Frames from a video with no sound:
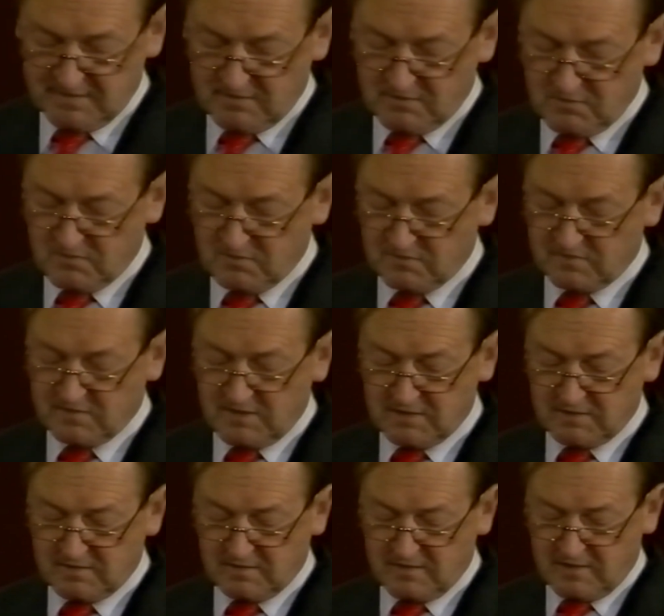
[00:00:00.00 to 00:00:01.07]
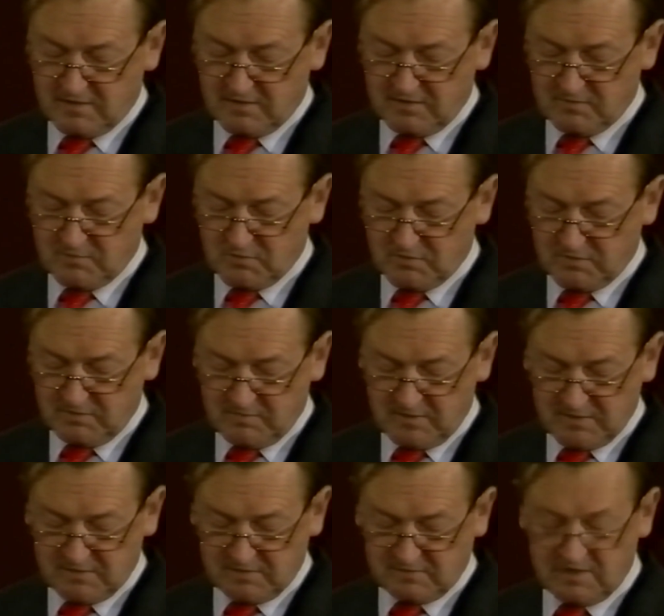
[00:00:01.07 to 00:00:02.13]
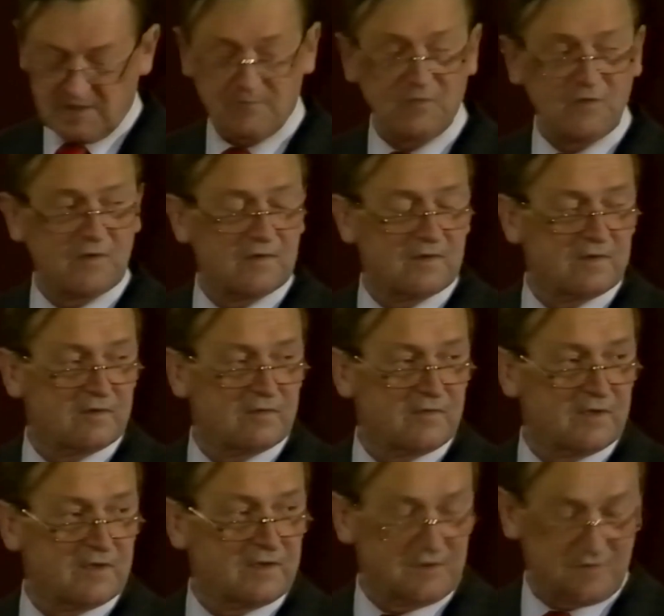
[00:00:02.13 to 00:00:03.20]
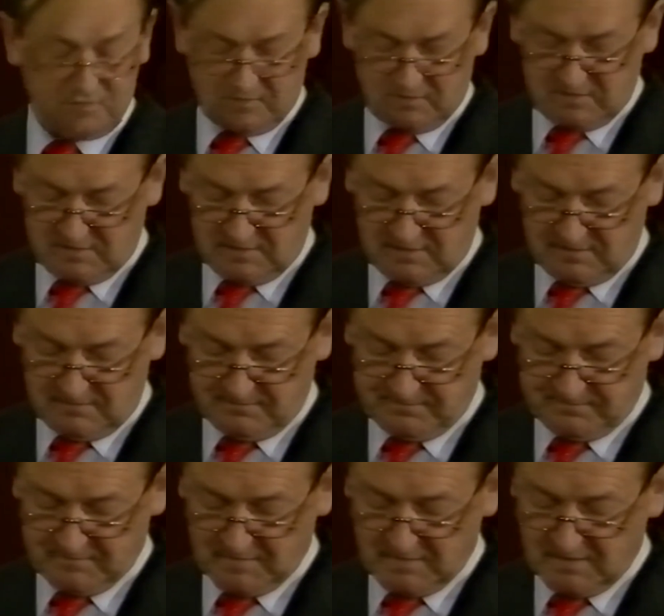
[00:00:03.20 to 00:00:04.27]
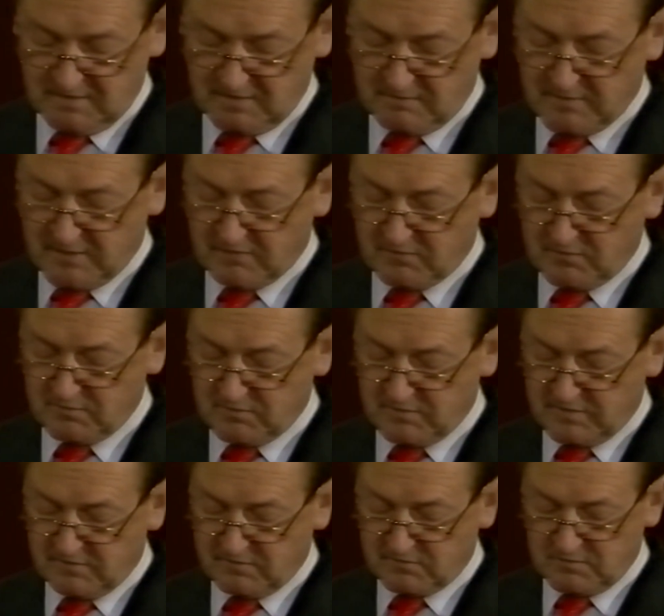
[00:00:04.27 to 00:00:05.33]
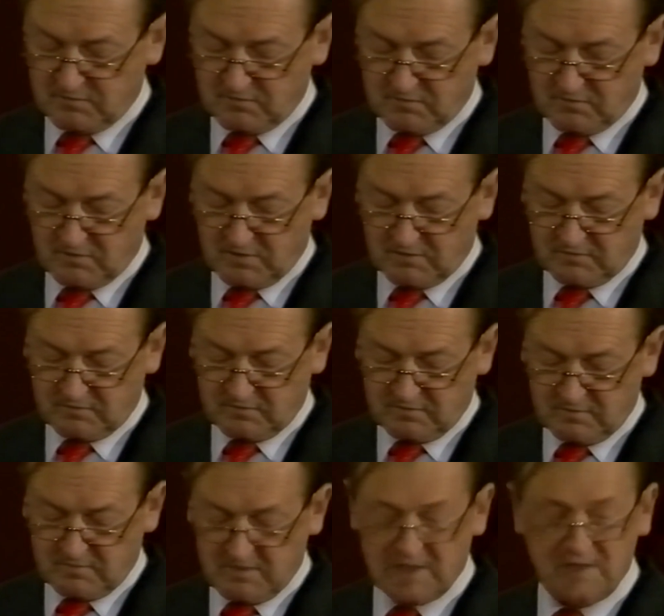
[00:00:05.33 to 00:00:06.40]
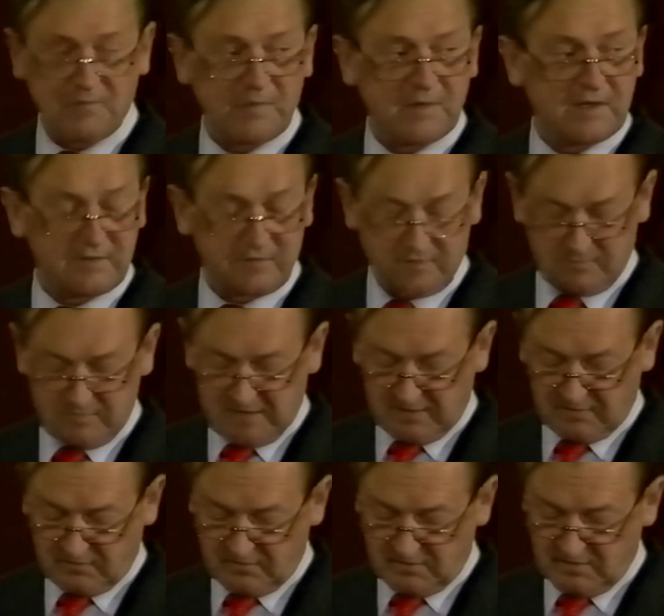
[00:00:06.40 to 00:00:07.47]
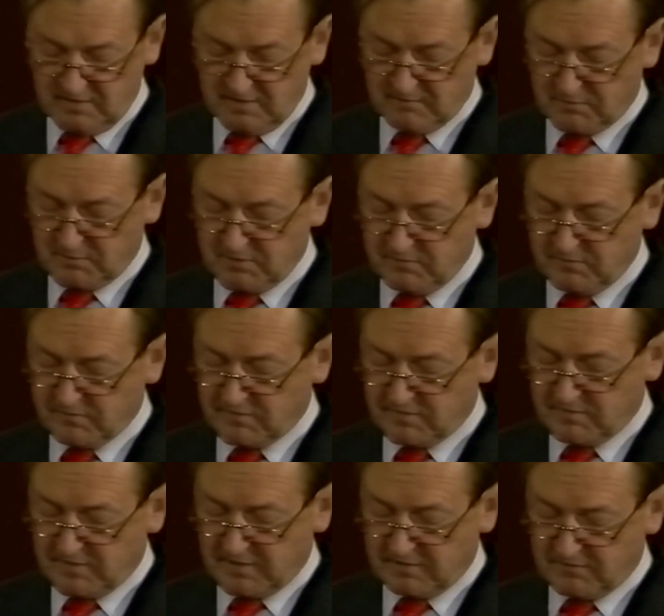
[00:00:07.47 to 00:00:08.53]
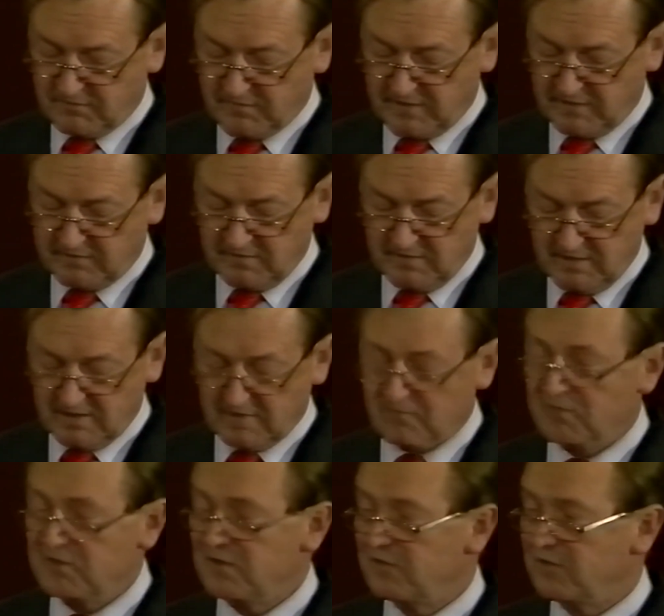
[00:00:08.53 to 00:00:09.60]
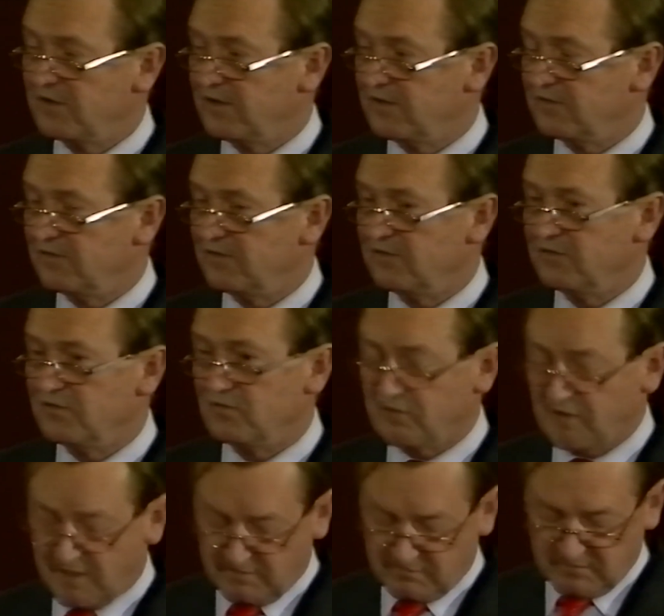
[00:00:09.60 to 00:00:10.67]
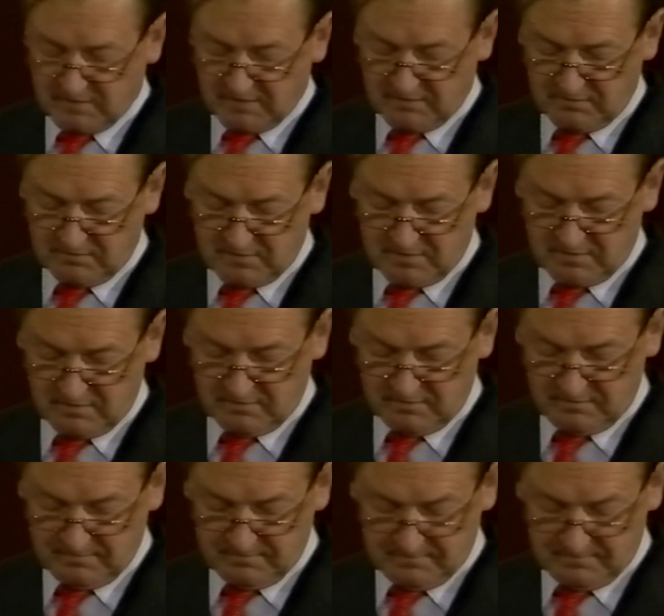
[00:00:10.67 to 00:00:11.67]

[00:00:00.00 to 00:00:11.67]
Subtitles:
You can start the car in the morning by the same turn of the ignition key. The battery will then switch across to the main part of the battery, previously made flat, and recharge it as you drive down the road.